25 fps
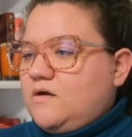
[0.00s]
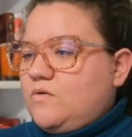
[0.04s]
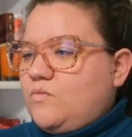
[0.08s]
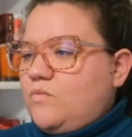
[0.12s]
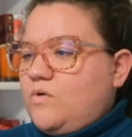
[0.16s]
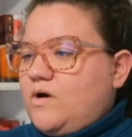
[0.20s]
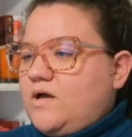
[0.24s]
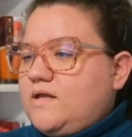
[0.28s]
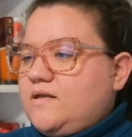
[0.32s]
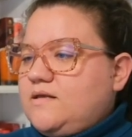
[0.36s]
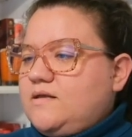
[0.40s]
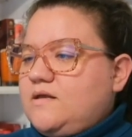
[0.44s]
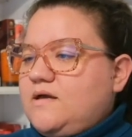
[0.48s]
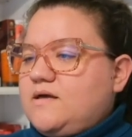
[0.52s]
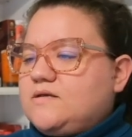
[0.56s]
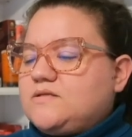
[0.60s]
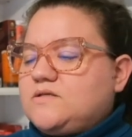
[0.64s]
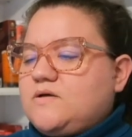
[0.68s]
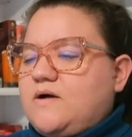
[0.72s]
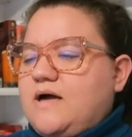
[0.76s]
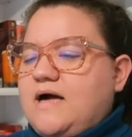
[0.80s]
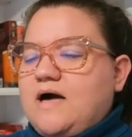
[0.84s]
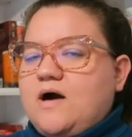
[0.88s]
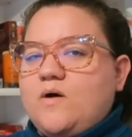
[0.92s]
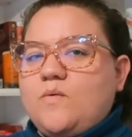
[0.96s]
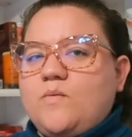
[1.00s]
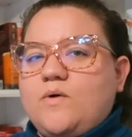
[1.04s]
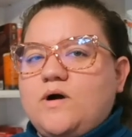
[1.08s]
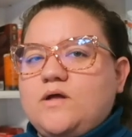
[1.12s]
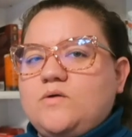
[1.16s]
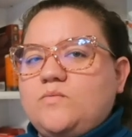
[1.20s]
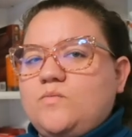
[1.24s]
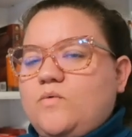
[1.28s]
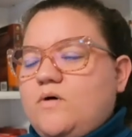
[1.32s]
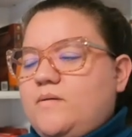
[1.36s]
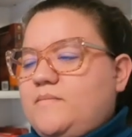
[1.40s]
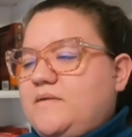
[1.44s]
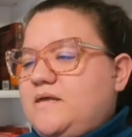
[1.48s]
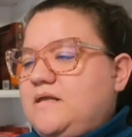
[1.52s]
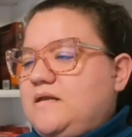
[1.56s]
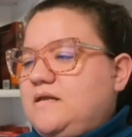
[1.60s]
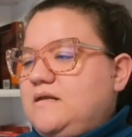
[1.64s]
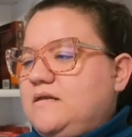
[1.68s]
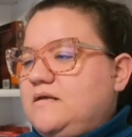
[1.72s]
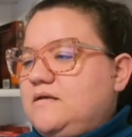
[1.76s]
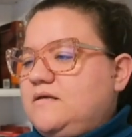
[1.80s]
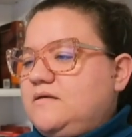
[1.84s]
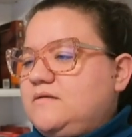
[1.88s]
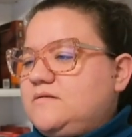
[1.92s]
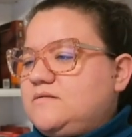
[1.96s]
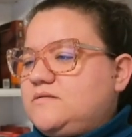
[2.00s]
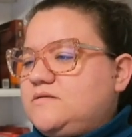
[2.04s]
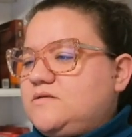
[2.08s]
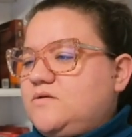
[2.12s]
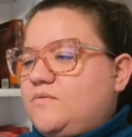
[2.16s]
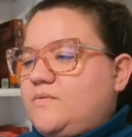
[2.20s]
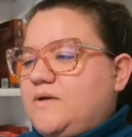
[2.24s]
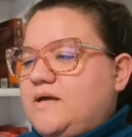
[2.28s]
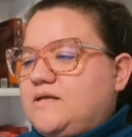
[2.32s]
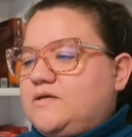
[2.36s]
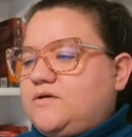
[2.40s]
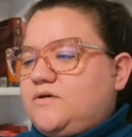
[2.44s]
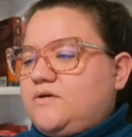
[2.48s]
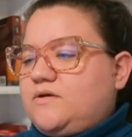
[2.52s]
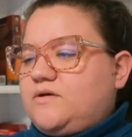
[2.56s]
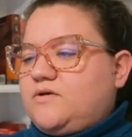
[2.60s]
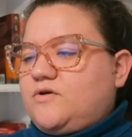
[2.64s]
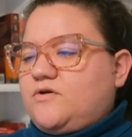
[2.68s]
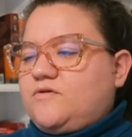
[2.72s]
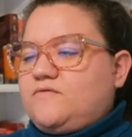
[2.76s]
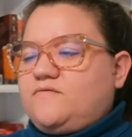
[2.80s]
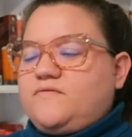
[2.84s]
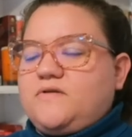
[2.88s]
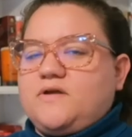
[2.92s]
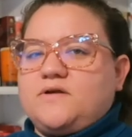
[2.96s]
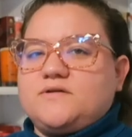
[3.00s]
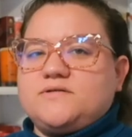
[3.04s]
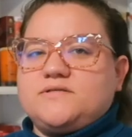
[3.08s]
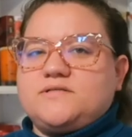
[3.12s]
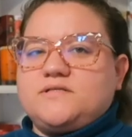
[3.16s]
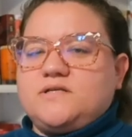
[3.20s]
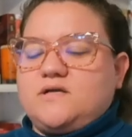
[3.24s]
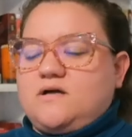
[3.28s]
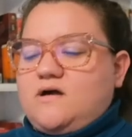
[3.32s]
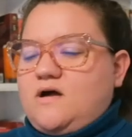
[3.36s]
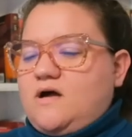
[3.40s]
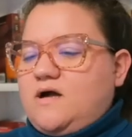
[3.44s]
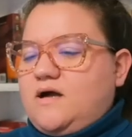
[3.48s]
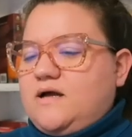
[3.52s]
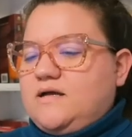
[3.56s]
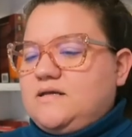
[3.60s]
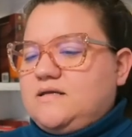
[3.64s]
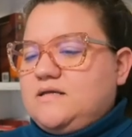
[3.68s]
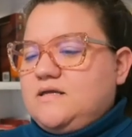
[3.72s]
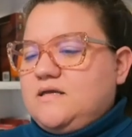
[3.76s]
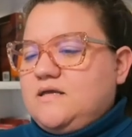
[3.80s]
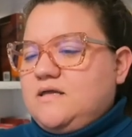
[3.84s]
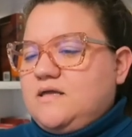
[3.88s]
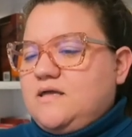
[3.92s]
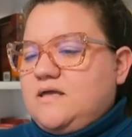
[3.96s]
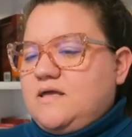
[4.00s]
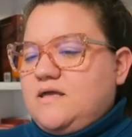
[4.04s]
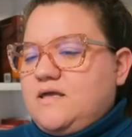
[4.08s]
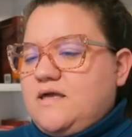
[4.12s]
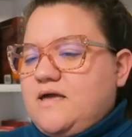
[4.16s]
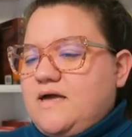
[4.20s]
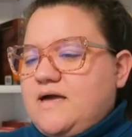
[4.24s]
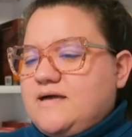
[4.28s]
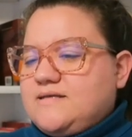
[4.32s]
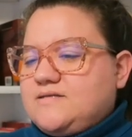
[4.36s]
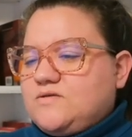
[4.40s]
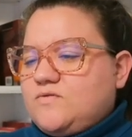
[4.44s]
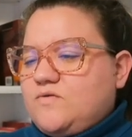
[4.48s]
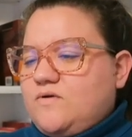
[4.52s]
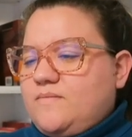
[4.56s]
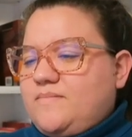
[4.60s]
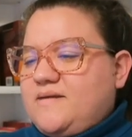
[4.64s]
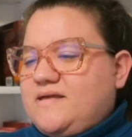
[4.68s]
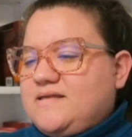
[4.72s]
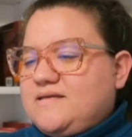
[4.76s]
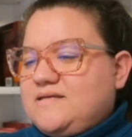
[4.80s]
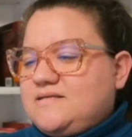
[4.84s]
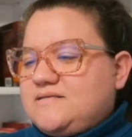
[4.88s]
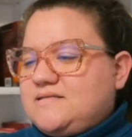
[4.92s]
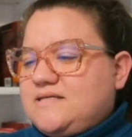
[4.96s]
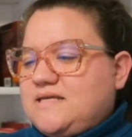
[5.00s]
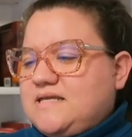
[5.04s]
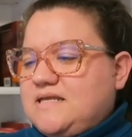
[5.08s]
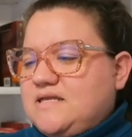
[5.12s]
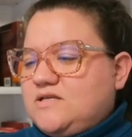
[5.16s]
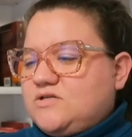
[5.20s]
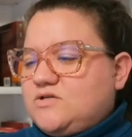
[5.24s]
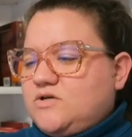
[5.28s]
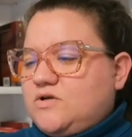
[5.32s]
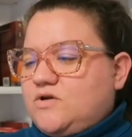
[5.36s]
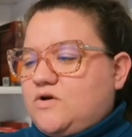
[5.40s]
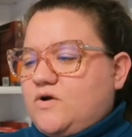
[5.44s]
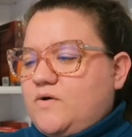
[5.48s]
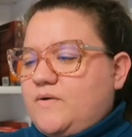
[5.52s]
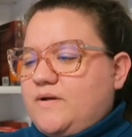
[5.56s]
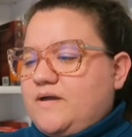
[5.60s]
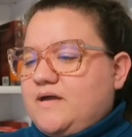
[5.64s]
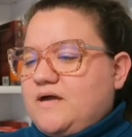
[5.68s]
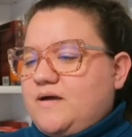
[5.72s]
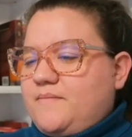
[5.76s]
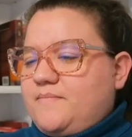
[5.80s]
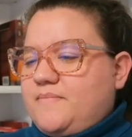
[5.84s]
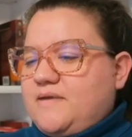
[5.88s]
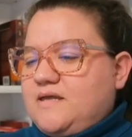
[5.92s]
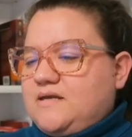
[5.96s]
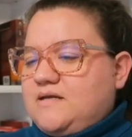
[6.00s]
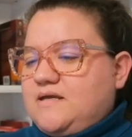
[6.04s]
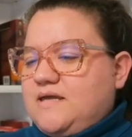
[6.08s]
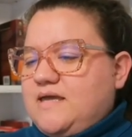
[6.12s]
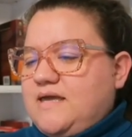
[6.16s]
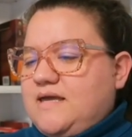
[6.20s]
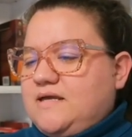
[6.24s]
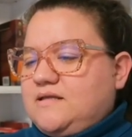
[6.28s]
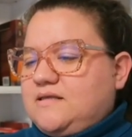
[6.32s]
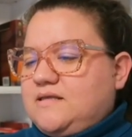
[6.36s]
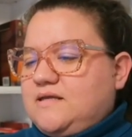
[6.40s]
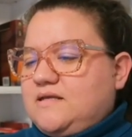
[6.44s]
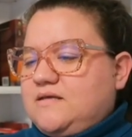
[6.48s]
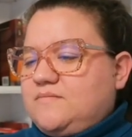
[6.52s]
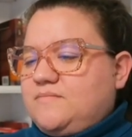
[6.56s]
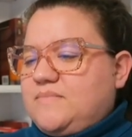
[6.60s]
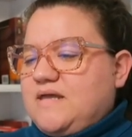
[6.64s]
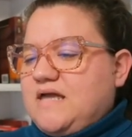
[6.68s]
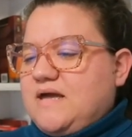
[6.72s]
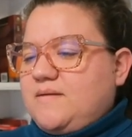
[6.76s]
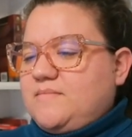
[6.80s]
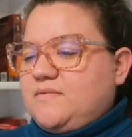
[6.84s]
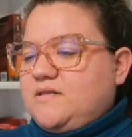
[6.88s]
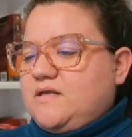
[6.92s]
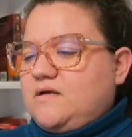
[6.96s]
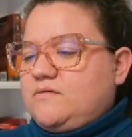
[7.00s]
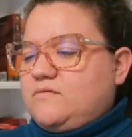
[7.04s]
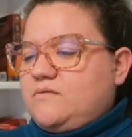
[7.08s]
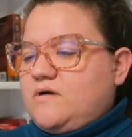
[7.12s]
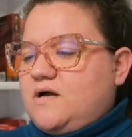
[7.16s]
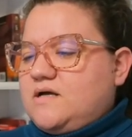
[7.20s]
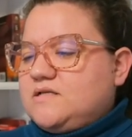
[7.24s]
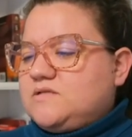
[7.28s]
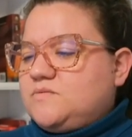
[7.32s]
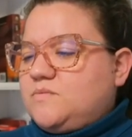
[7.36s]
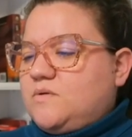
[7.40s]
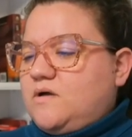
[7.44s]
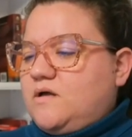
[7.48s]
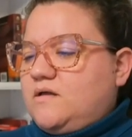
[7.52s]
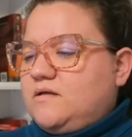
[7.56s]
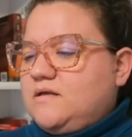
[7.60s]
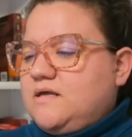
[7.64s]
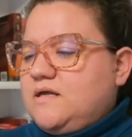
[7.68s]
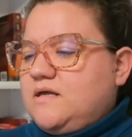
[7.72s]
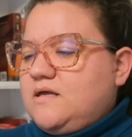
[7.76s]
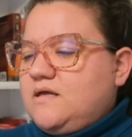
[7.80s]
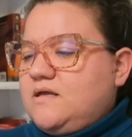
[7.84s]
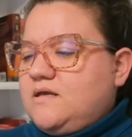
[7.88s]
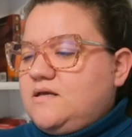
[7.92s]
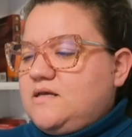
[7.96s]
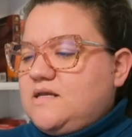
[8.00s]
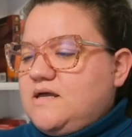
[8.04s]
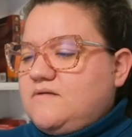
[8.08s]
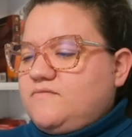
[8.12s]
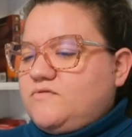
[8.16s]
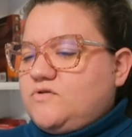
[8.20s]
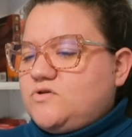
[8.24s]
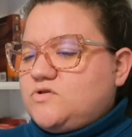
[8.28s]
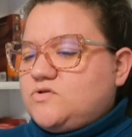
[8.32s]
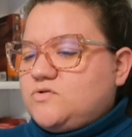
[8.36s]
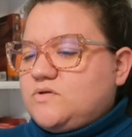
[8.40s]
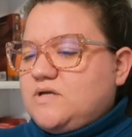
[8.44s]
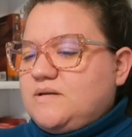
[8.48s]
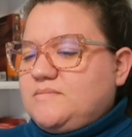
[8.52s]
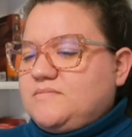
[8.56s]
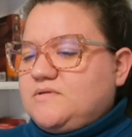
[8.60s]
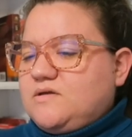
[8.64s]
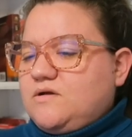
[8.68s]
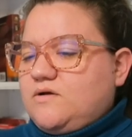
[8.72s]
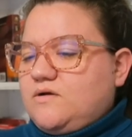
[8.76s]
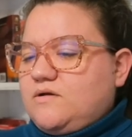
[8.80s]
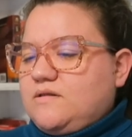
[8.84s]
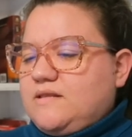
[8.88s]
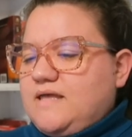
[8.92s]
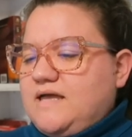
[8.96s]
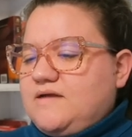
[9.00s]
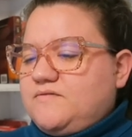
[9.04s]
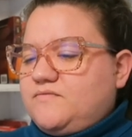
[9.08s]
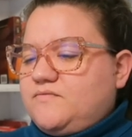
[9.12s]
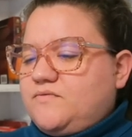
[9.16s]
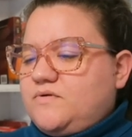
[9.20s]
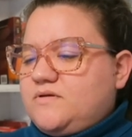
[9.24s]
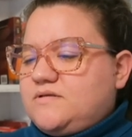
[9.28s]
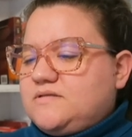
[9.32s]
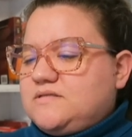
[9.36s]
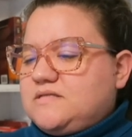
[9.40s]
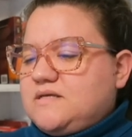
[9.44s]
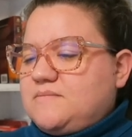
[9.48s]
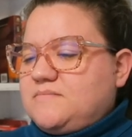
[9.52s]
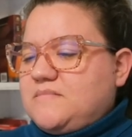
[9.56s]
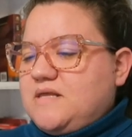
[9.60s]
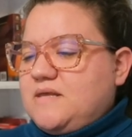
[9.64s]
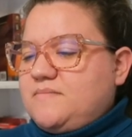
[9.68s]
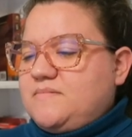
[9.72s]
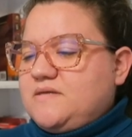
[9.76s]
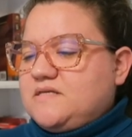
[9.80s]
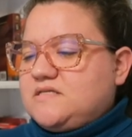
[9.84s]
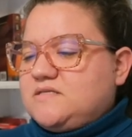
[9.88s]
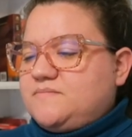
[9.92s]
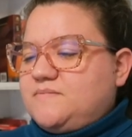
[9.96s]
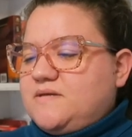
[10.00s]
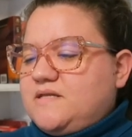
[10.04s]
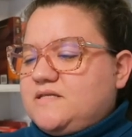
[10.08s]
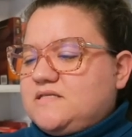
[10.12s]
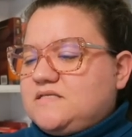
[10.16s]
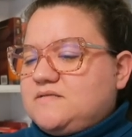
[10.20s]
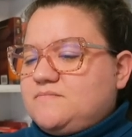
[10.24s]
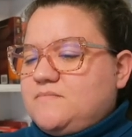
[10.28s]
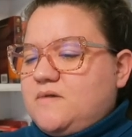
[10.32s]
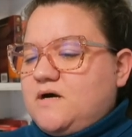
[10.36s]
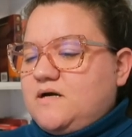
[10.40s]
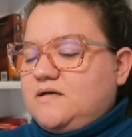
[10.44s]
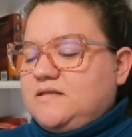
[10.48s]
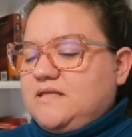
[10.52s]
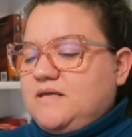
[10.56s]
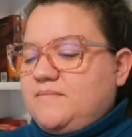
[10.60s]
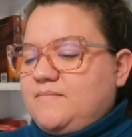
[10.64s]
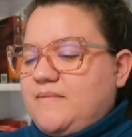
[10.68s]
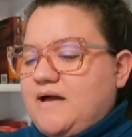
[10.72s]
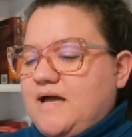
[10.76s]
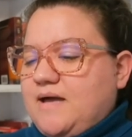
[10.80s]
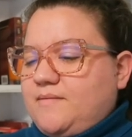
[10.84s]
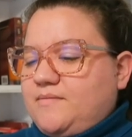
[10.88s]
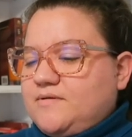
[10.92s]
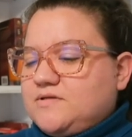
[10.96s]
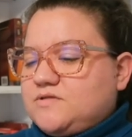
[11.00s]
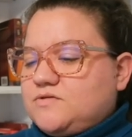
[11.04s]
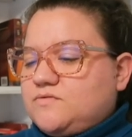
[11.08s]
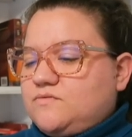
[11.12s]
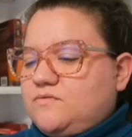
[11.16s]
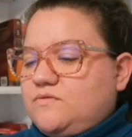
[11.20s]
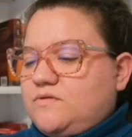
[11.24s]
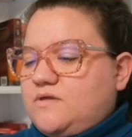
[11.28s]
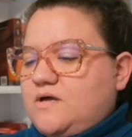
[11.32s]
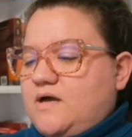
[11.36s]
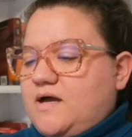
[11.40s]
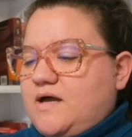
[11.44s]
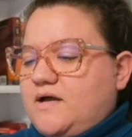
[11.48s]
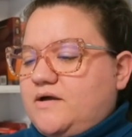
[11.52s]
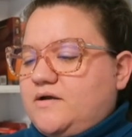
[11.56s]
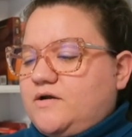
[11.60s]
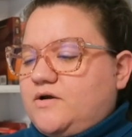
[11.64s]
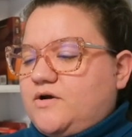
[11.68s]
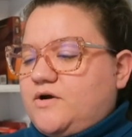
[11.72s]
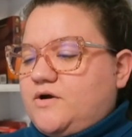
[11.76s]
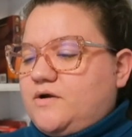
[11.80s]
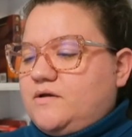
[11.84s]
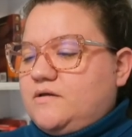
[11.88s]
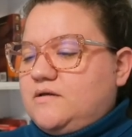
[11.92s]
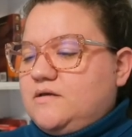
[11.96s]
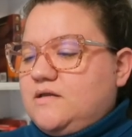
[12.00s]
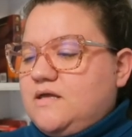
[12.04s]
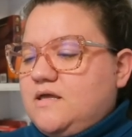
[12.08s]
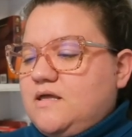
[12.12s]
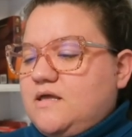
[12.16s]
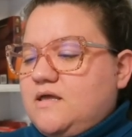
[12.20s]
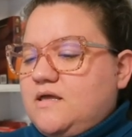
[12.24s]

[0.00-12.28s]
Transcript: how one woman surrendered her fears to God. As a rebellious teenager growing up in England, Pamela Roswell never dreamed her life would someday be spent smuggling Bibles through the Iron Curtain,